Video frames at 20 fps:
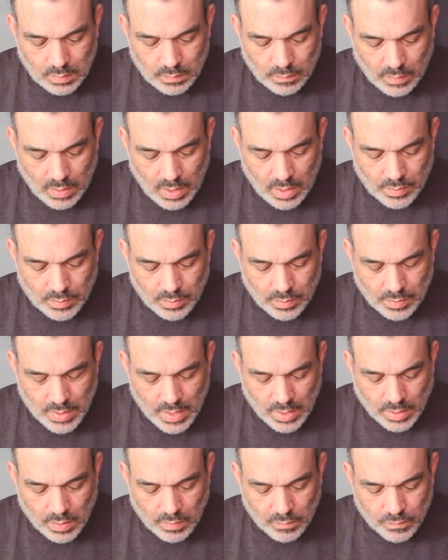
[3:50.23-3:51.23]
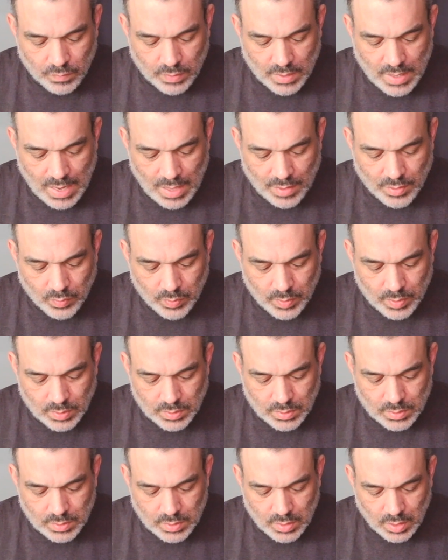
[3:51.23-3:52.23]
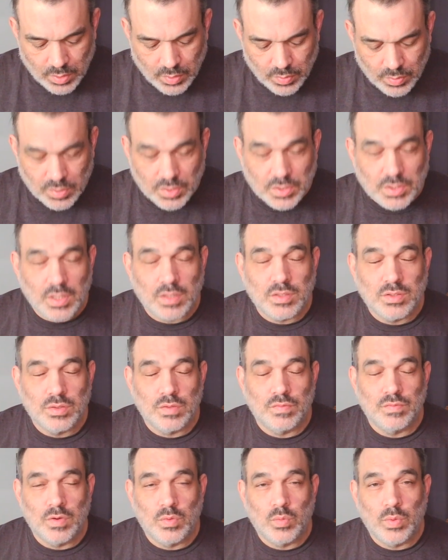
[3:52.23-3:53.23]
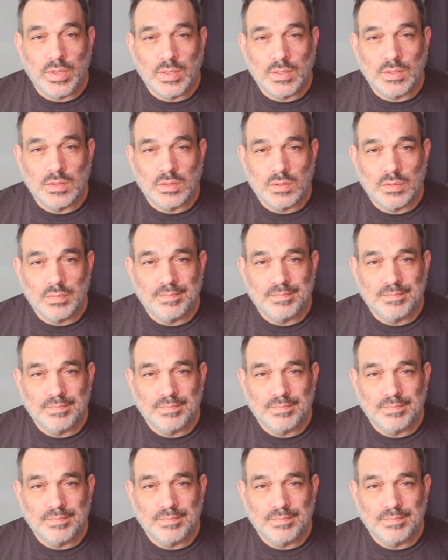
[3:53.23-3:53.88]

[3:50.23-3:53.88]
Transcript: Father, thank you for gathering us under the shelter of your wings.